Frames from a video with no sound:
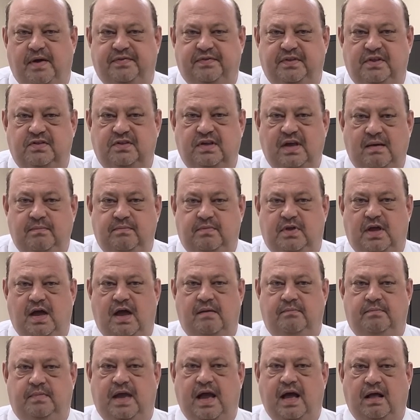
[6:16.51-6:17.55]
At the same
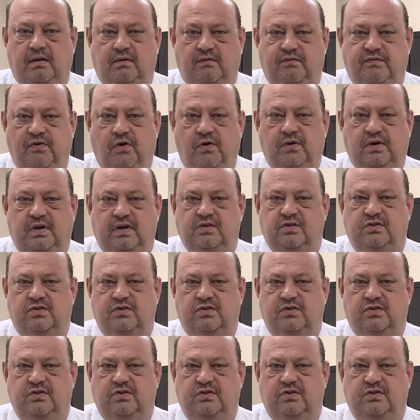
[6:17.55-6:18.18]
time, California